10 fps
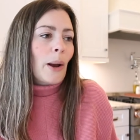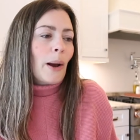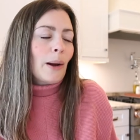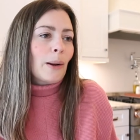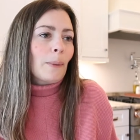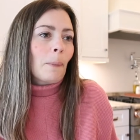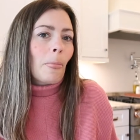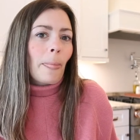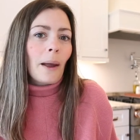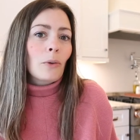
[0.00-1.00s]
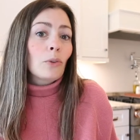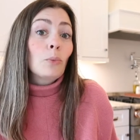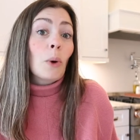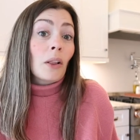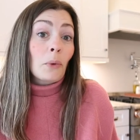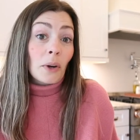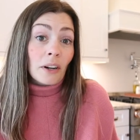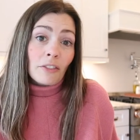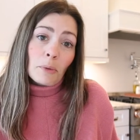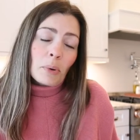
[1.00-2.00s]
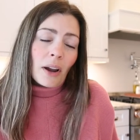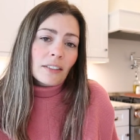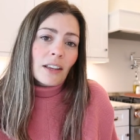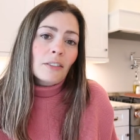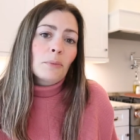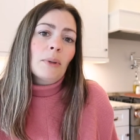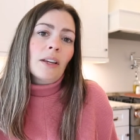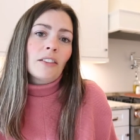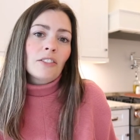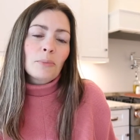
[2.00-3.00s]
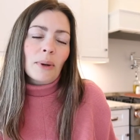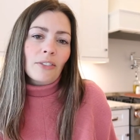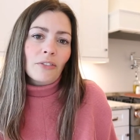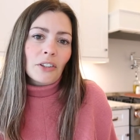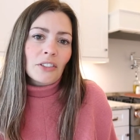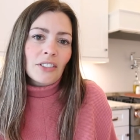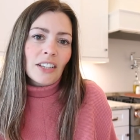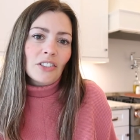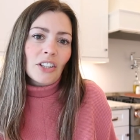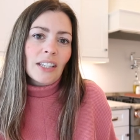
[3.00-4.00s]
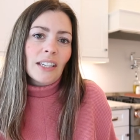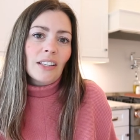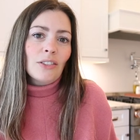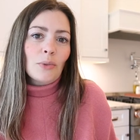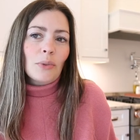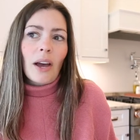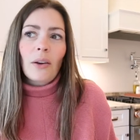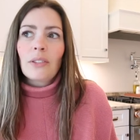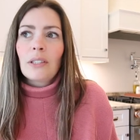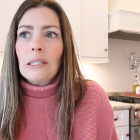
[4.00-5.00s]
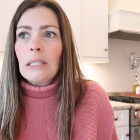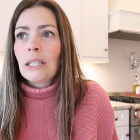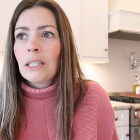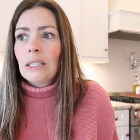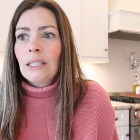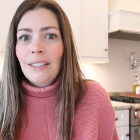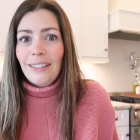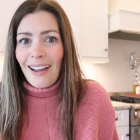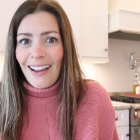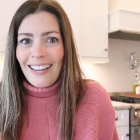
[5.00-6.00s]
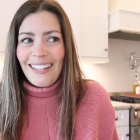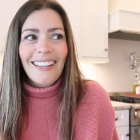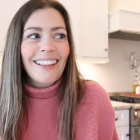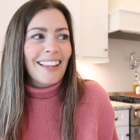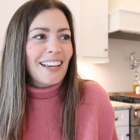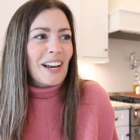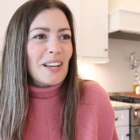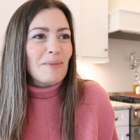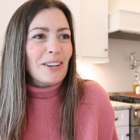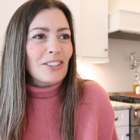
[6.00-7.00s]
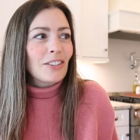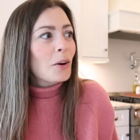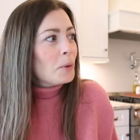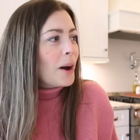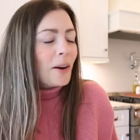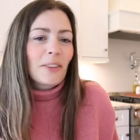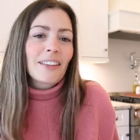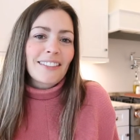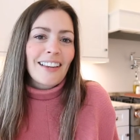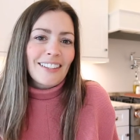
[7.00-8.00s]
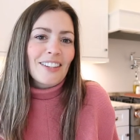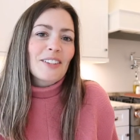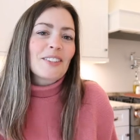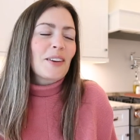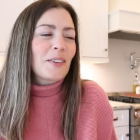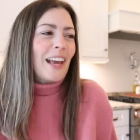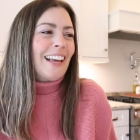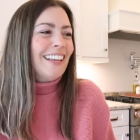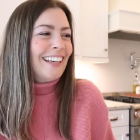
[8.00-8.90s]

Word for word: I was well aware of the process because of my first kitchen in 2009, like I had mentioned. Oh wow, that's 10 years. Okay.